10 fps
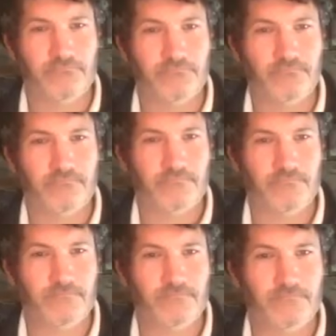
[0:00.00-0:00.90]

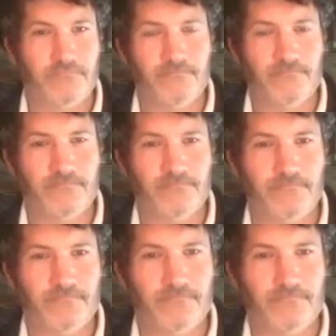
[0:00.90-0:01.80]

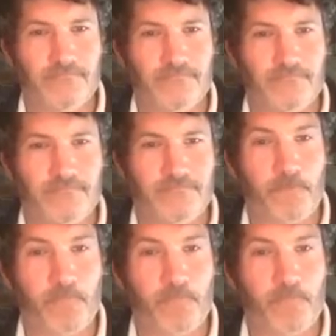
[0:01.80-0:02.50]
The person shown says nothing.